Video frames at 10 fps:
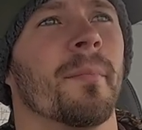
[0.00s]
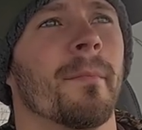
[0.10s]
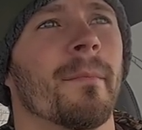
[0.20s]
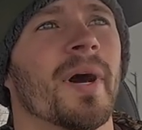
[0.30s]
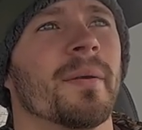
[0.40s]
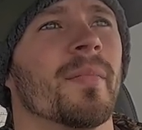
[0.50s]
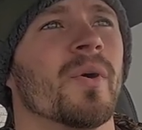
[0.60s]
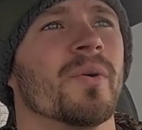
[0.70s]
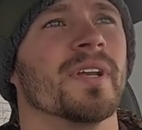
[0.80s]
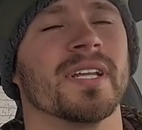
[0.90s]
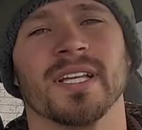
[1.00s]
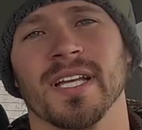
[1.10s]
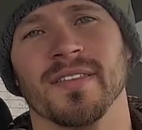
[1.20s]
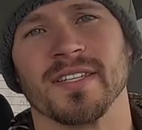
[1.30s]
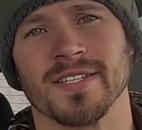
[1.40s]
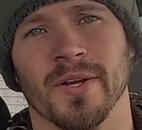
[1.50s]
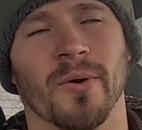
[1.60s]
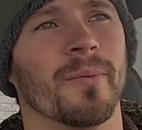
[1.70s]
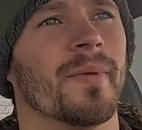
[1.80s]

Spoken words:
mud mode in the snow,